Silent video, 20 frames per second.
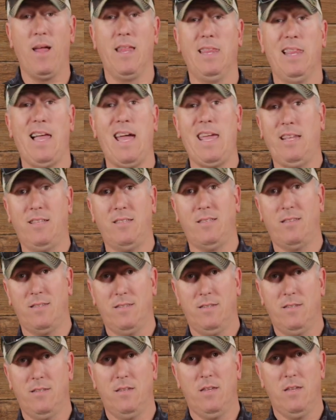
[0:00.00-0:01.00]
lights.
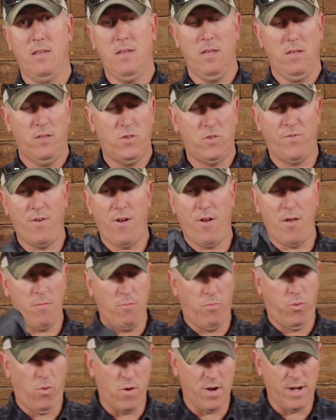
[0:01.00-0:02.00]
It's very
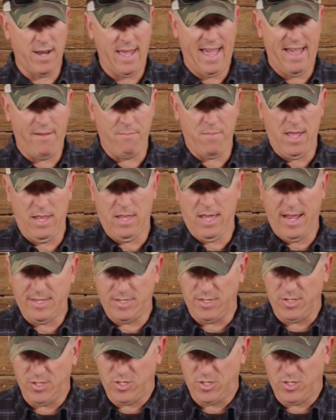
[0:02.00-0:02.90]
important to have my lights in a